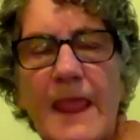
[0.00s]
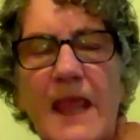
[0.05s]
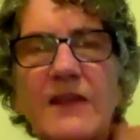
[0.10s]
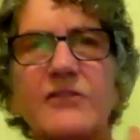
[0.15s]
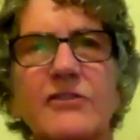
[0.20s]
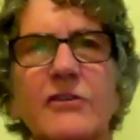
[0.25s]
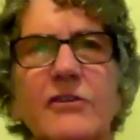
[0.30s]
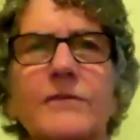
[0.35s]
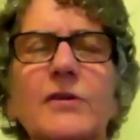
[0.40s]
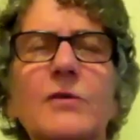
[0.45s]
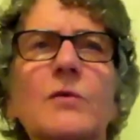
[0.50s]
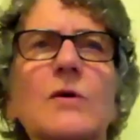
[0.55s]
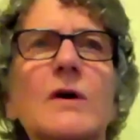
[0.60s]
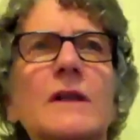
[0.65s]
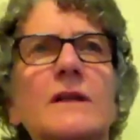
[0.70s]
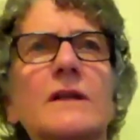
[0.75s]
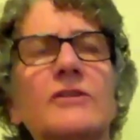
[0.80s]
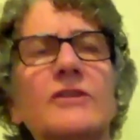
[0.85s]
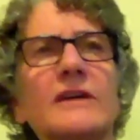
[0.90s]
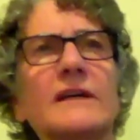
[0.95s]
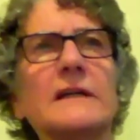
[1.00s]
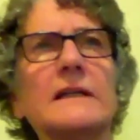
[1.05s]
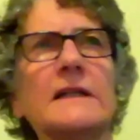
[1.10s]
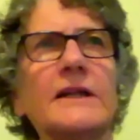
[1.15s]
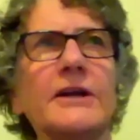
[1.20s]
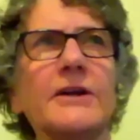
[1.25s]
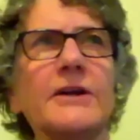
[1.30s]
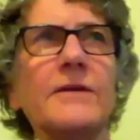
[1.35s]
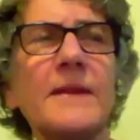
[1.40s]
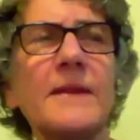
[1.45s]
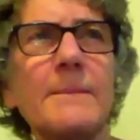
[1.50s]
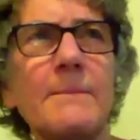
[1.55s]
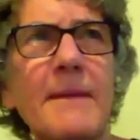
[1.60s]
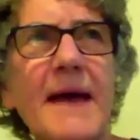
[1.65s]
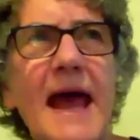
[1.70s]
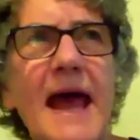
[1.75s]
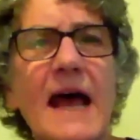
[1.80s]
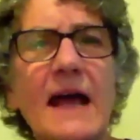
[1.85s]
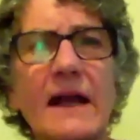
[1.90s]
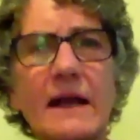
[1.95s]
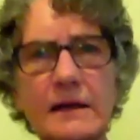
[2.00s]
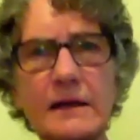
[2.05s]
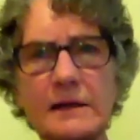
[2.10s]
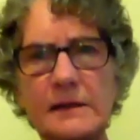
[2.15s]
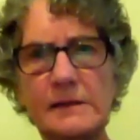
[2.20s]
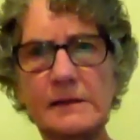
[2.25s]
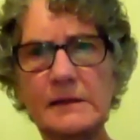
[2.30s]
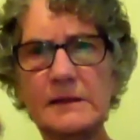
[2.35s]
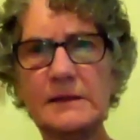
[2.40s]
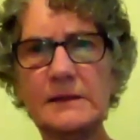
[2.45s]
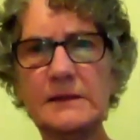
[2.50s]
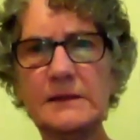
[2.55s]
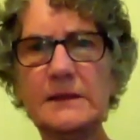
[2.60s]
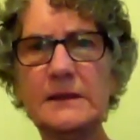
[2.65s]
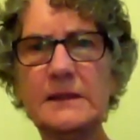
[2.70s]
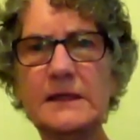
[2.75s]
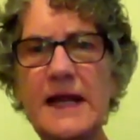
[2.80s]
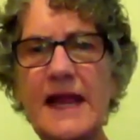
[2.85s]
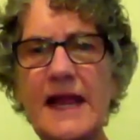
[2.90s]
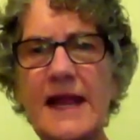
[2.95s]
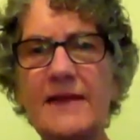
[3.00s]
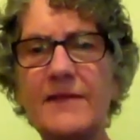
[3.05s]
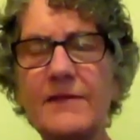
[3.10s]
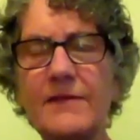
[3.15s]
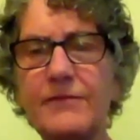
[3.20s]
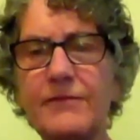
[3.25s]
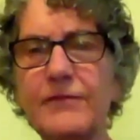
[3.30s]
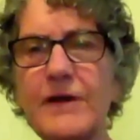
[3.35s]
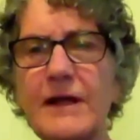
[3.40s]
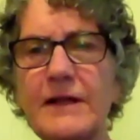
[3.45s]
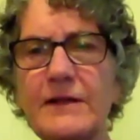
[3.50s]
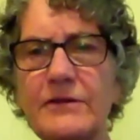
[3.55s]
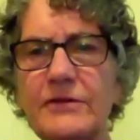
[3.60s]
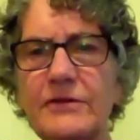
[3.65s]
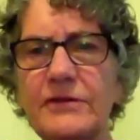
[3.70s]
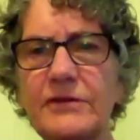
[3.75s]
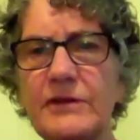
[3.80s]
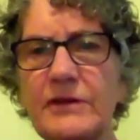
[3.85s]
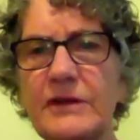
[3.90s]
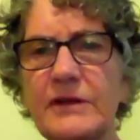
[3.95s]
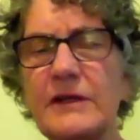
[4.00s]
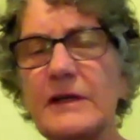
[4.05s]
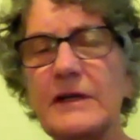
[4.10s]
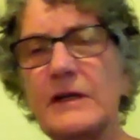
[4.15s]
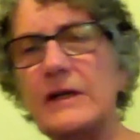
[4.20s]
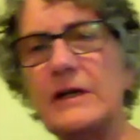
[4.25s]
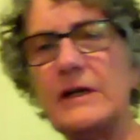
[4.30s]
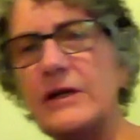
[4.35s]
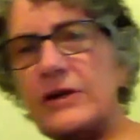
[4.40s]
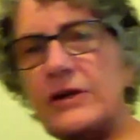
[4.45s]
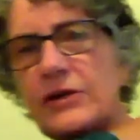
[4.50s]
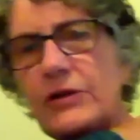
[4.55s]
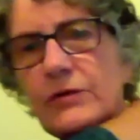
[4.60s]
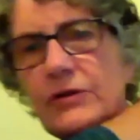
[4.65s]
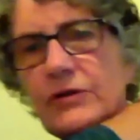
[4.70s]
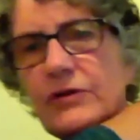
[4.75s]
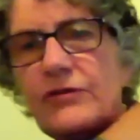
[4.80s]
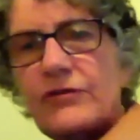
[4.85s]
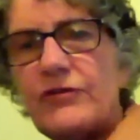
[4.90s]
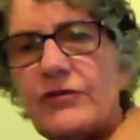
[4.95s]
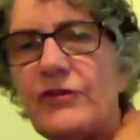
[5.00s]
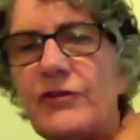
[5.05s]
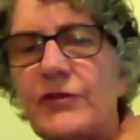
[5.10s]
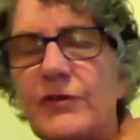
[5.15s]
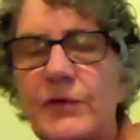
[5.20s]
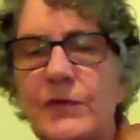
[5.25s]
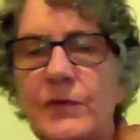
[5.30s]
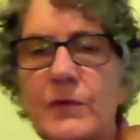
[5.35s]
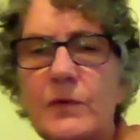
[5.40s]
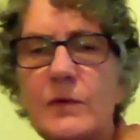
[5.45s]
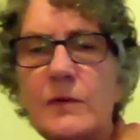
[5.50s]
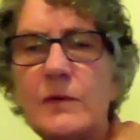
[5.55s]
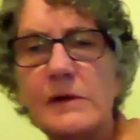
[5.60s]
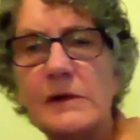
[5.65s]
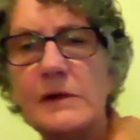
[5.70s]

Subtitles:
And so if you wanted to clear the back and the front, you could do